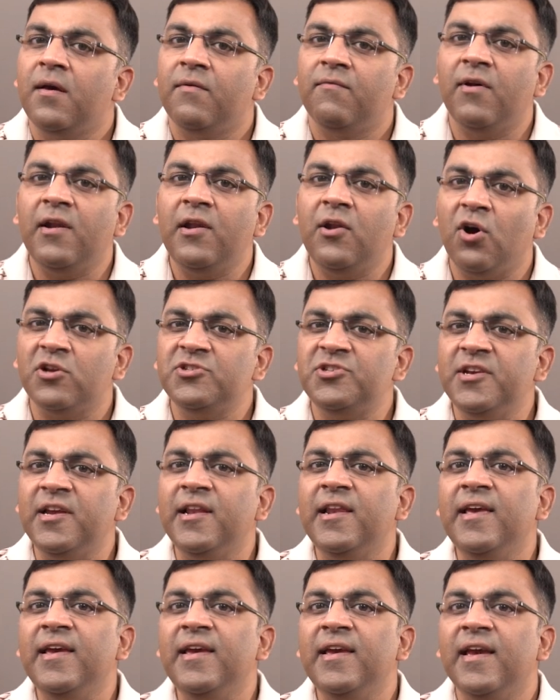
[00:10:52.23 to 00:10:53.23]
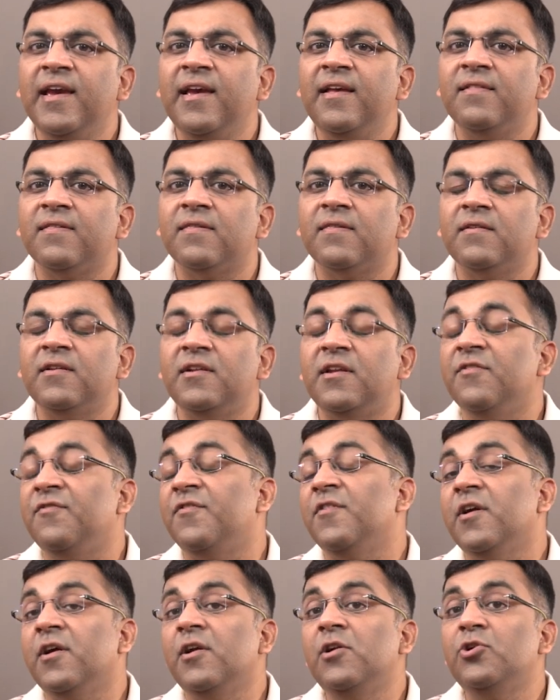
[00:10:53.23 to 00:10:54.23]
Well, logically, it's
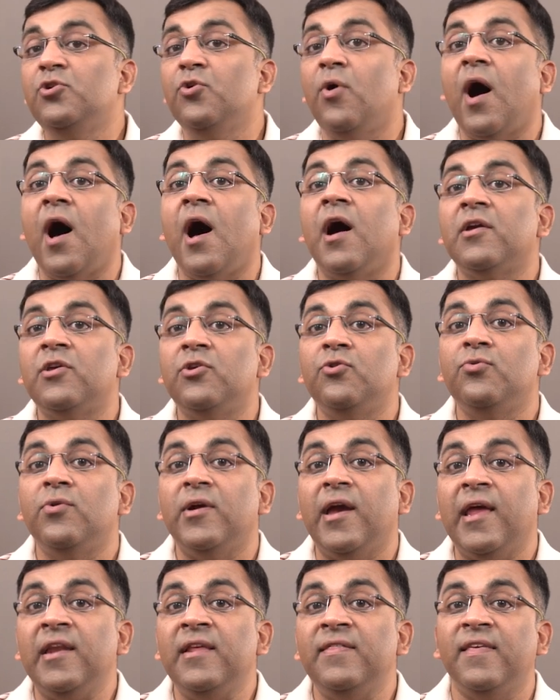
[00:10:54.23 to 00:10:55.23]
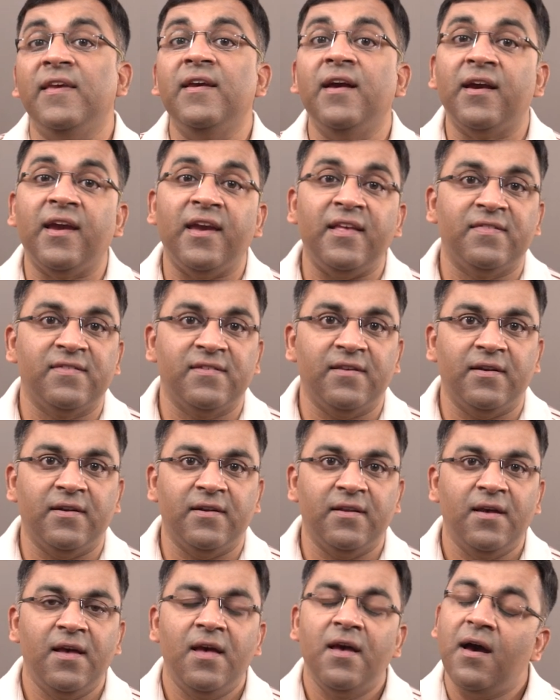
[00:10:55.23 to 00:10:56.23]
difficult to argue anything against it,